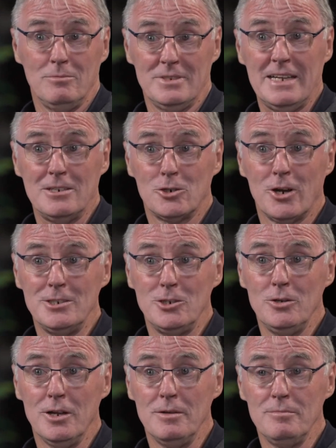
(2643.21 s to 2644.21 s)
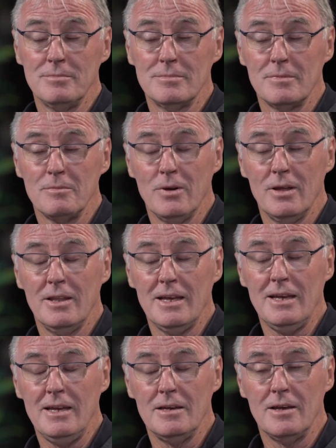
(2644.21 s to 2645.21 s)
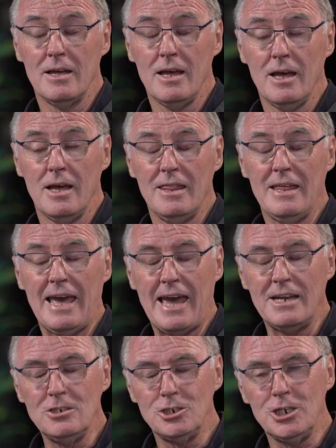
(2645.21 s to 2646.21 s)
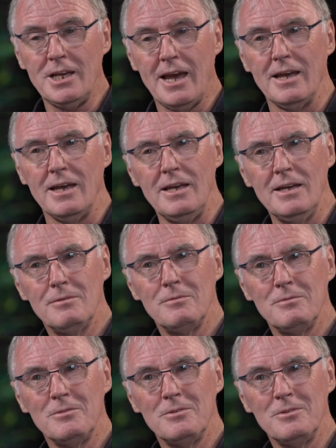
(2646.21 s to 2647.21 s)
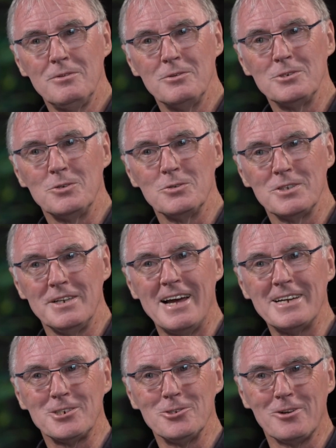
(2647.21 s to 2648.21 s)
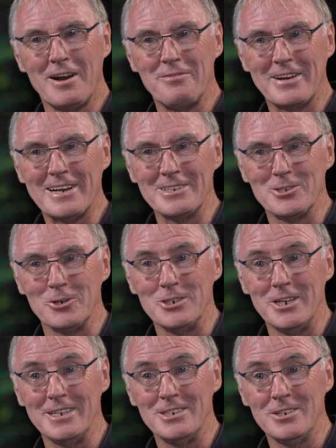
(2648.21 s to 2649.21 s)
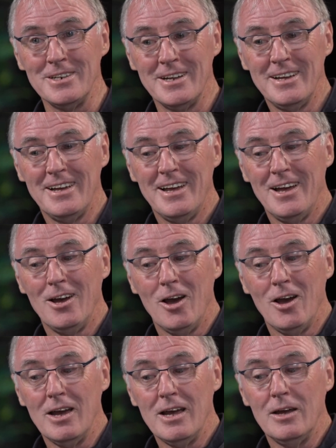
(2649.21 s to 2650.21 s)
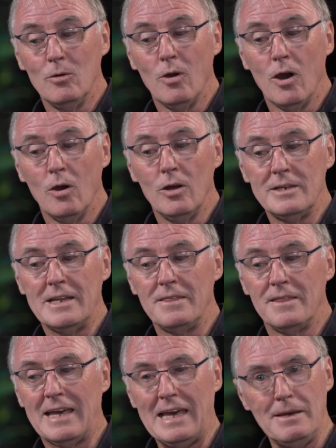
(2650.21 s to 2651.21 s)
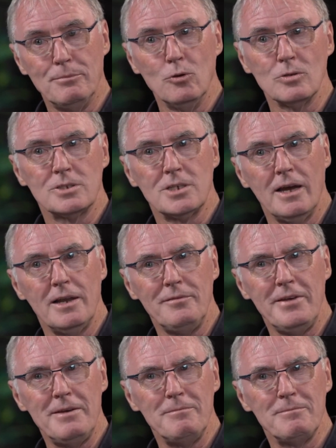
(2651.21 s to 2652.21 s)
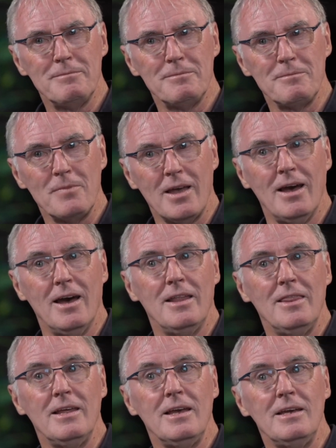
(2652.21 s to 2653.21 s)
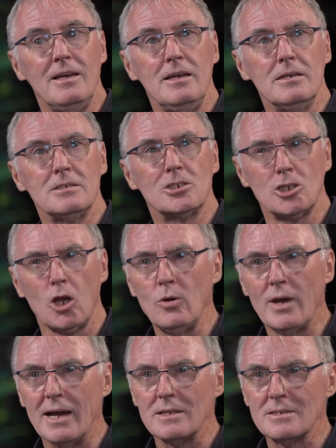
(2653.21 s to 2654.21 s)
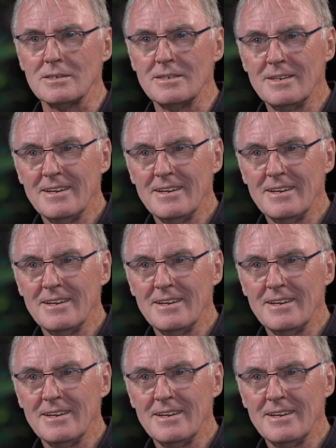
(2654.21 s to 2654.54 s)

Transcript: was in a trade union, but the NGA, which was the National Graphical Association, did the keyboard side of it, and the SOGAT